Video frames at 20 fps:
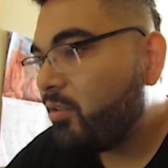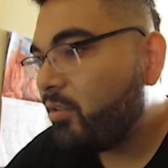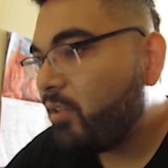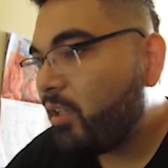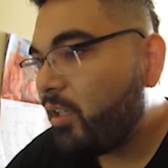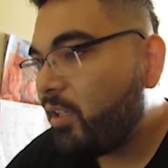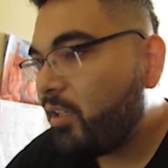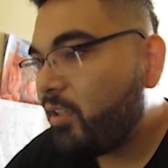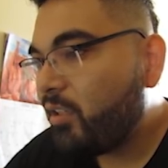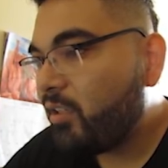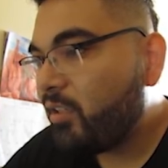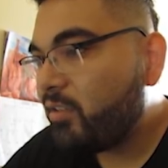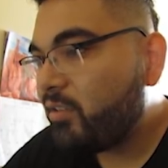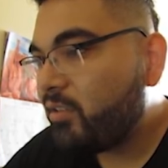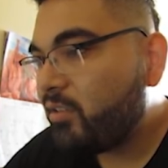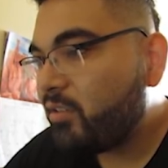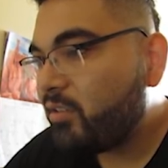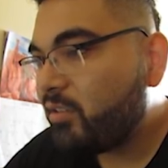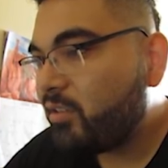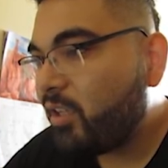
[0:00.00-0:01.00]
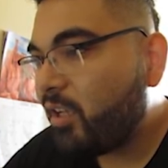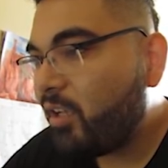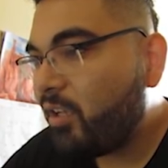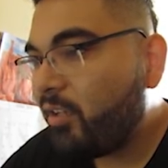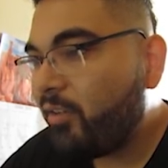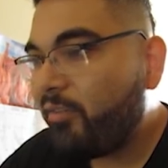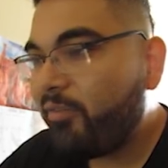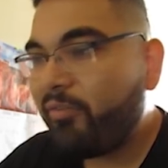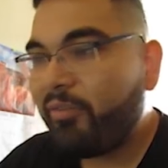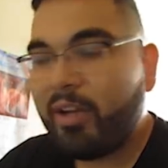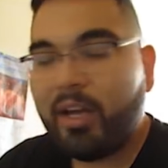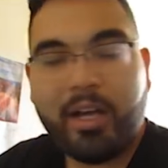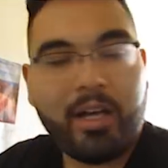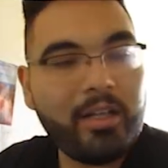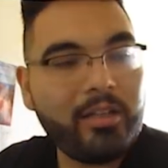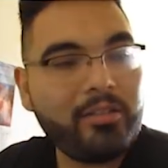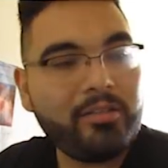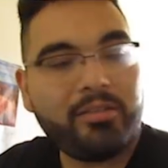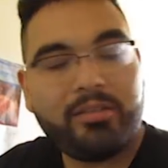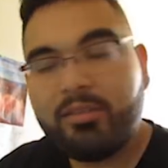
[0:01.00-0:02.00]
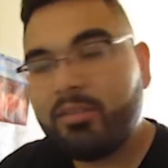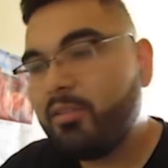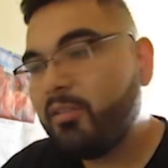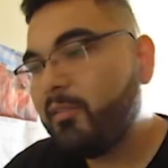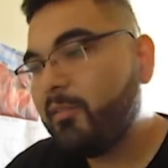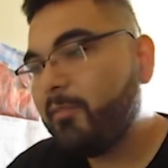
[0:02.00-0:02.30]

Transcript: Right, it's installing fonts.